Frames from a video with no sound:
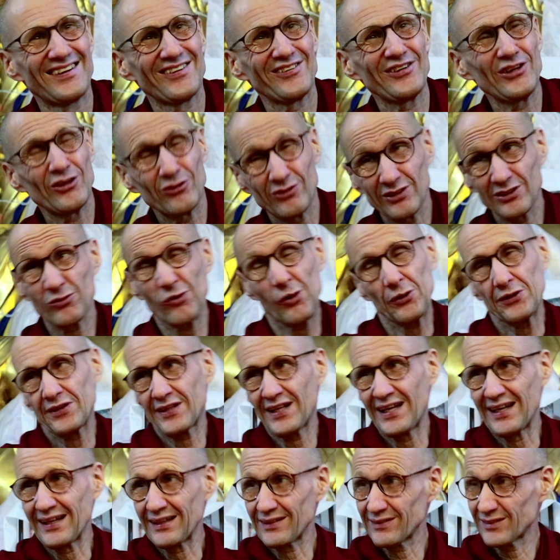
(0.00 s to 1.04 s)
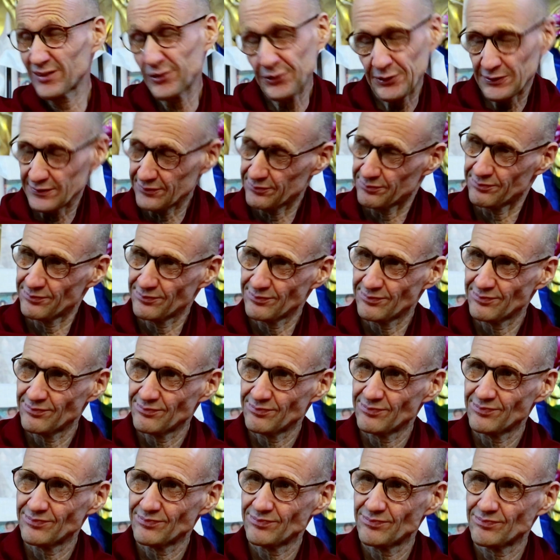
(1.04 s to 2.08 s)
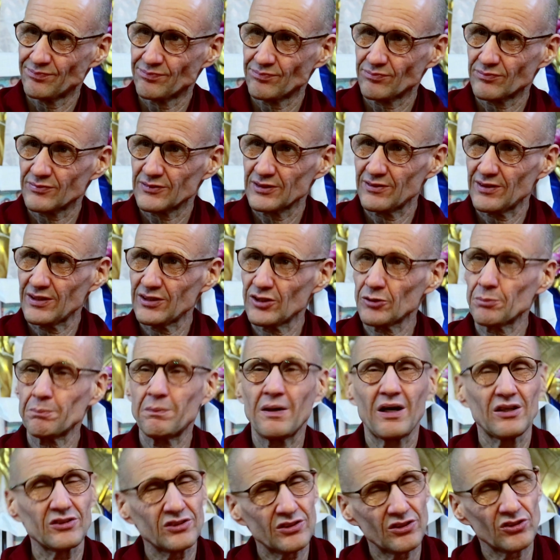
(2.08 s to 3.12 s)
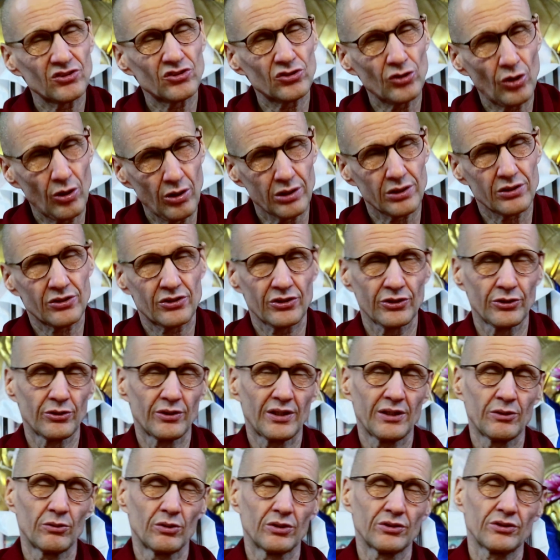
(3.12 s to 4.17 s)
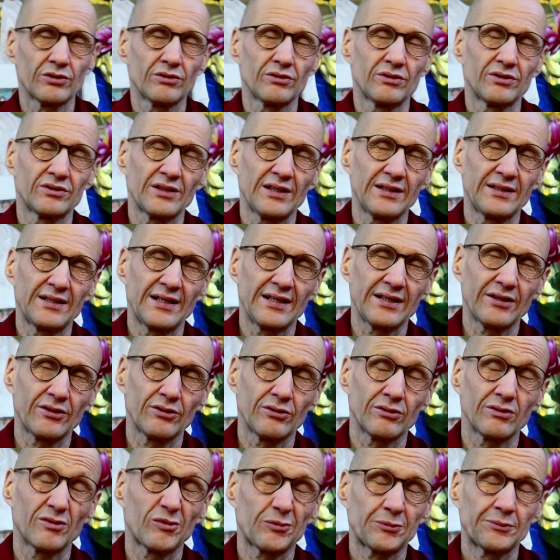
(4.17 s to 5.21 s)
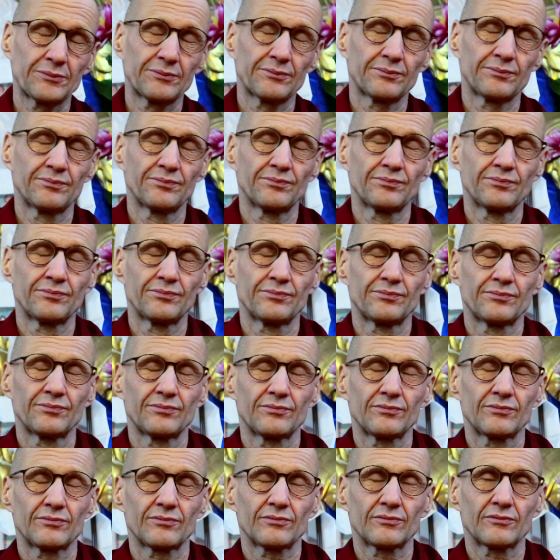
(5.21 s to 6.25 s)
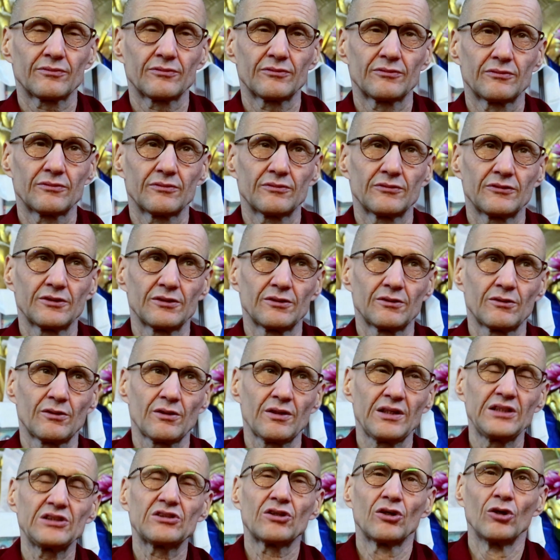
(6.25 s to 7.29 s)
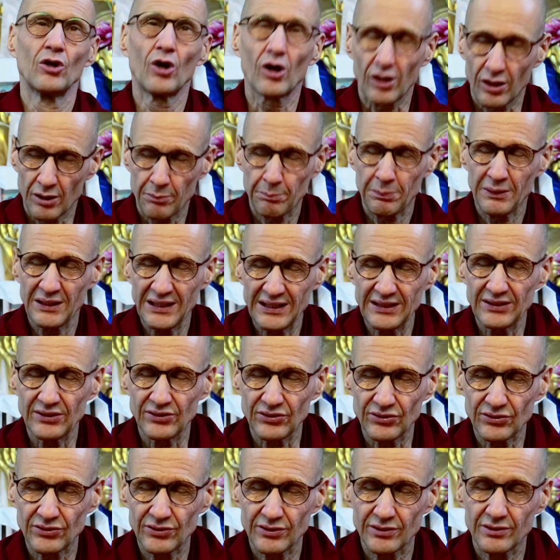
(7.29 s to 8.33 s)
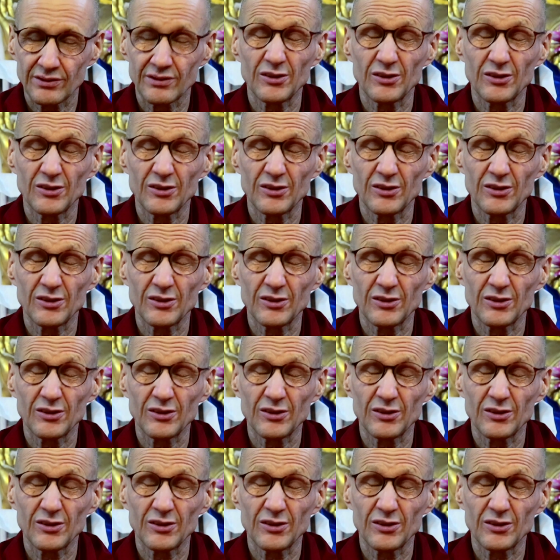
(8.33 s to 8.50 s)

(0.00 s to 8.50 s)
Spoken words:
We always want thanks. If I just pass the salt to you, I want you to say thank you. Or at least look pleased.